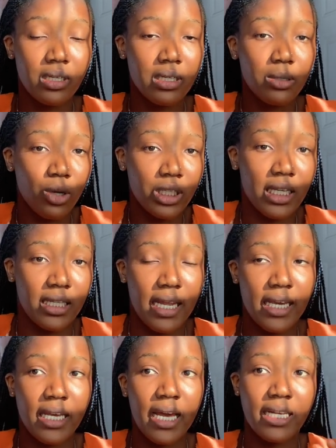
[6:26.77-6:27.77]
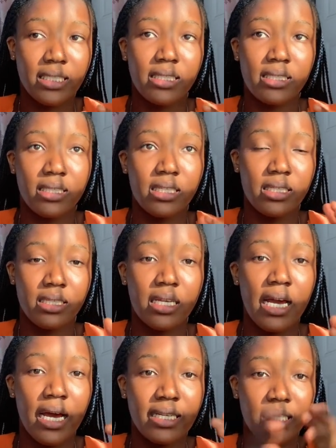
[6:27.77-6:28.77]
content. Like, it has this
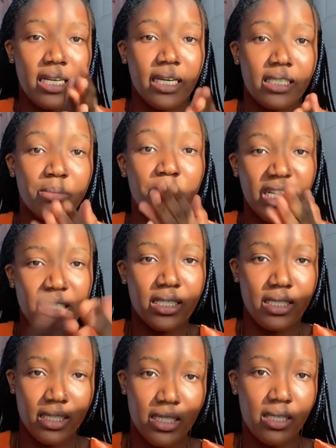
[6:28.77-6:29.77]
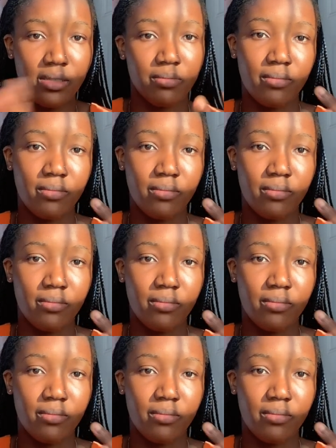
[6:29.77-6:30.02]
azelaic acid brightens the skin.